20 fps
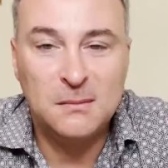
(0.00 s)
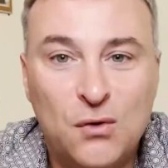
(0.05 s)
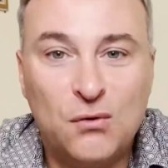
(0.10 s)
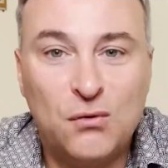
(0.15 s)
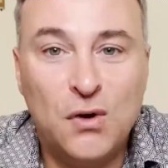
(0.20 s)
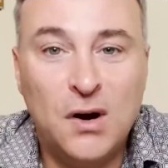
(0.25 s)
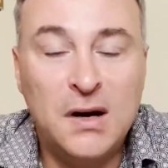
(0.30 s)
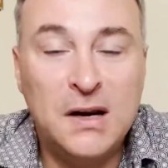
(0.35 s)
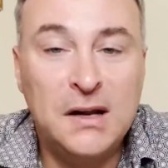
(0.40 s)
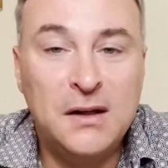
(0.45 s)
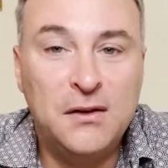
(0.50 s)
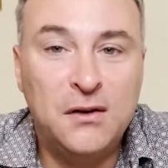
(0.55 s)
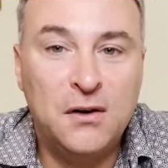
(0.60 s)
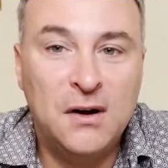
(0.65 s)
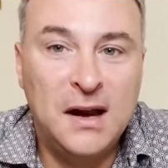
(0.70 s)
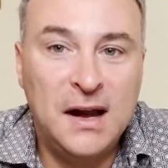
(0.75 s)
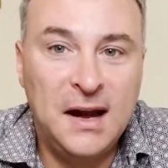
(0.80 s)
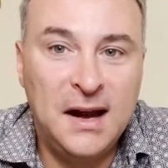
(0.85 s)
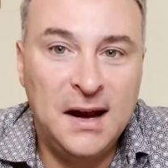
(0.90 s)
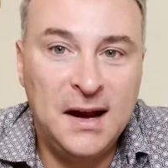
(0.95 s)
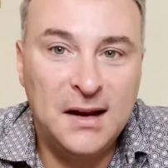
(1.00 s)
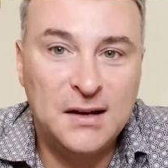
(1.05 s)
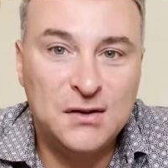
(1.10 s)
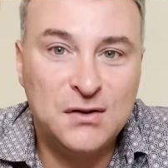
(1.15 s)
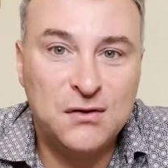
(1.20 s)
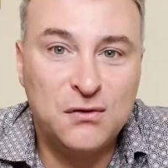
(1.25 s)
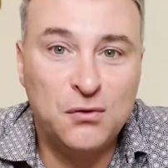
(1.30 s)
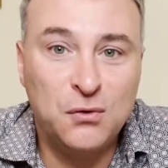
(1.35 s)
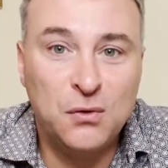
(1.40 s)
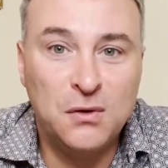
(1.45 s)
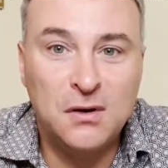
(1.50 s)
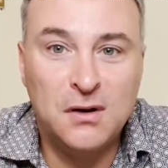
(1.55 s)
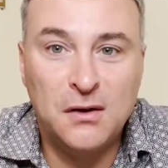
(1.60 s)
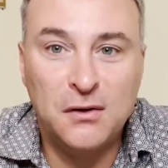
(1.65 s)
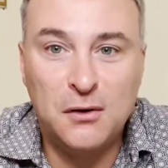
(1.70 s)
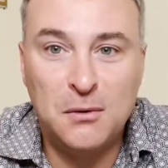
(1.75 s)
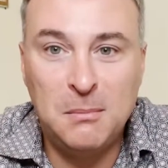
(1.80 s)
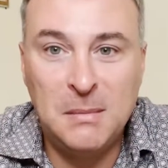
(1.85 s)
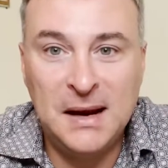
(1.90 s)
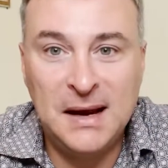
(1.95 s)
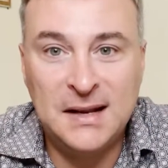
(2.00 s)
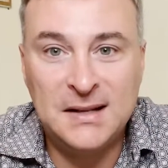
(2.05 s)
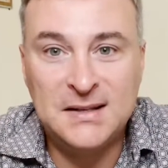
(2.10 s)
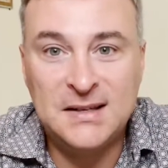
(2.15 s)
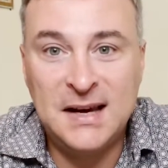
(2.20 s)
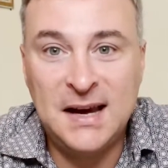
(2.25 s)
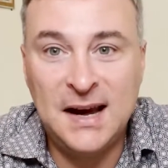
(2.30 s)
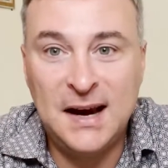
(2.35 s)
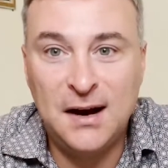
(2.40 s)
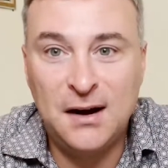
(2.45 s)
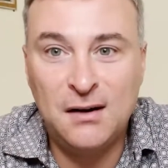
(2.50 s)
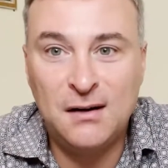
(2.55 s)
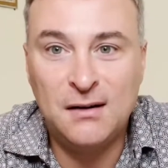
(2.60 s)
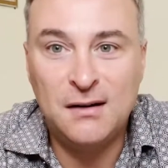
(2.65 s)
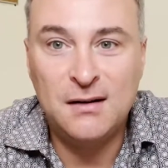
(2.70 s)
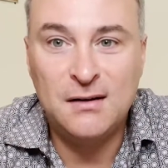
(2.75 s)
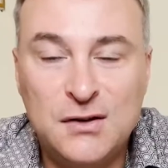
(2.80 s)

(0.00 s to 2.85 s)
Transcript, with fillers: running their hands through another man's hair,